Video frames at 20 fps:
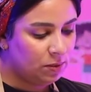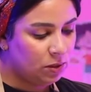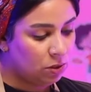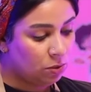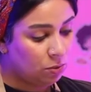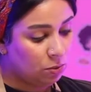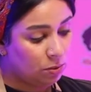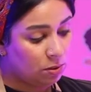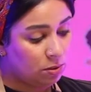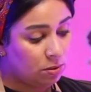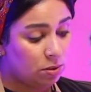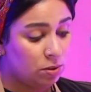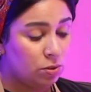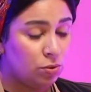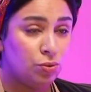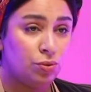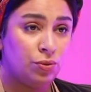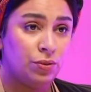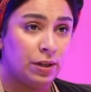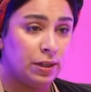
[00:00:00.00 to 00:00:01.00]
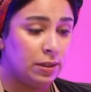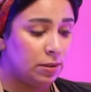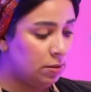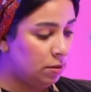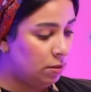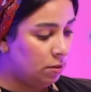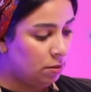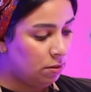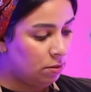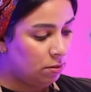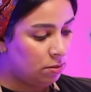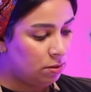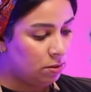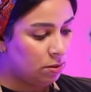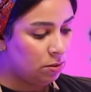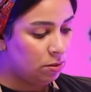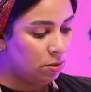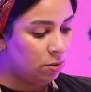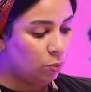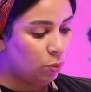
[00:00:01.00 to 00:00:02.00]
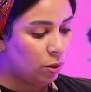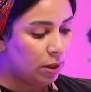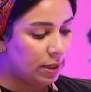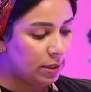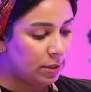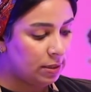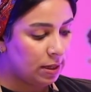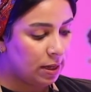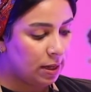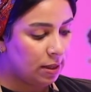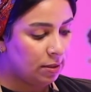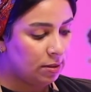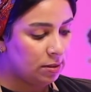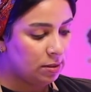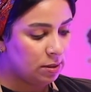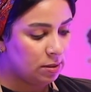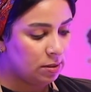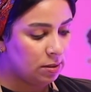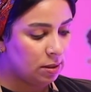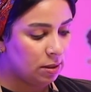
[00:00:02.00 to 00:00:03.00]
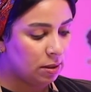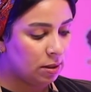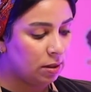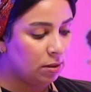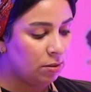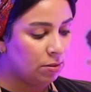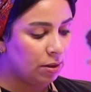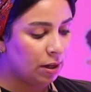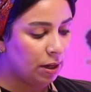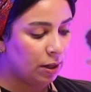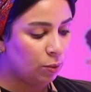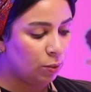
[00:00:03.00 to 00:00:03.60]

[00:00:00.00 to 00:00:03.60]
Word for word: So this is the red, this is the white, and this is the color I